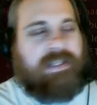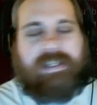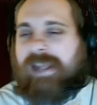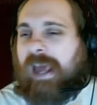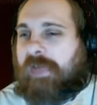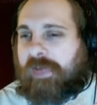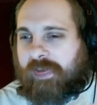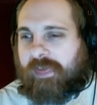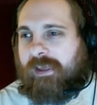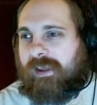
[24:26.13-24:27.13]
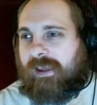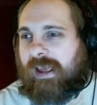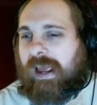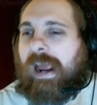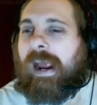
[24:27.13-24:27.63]
Death
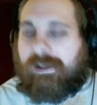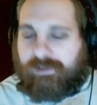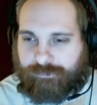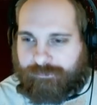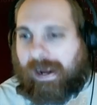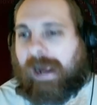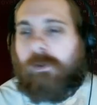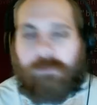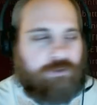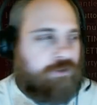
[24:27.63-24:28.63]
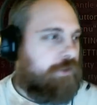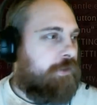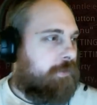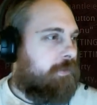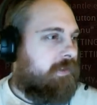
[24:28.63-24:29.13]
has found
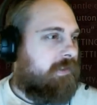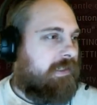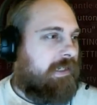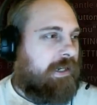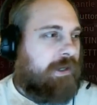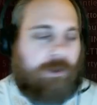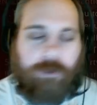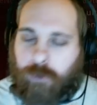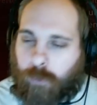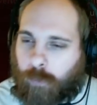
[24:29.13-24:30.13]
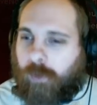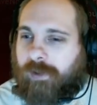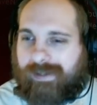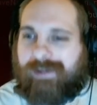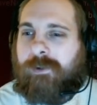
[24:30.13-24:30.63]
you. You were
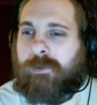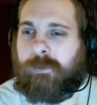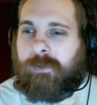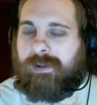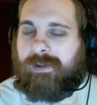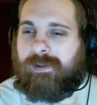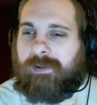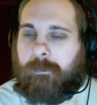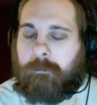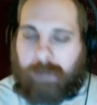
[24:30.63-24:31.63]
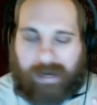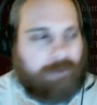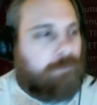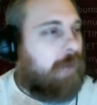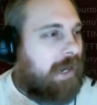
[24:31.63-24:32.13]
killed by
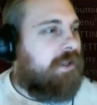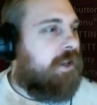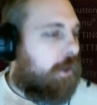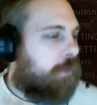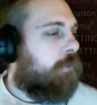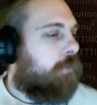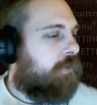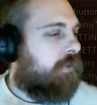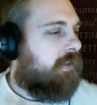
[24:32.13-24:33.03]
Red Nose.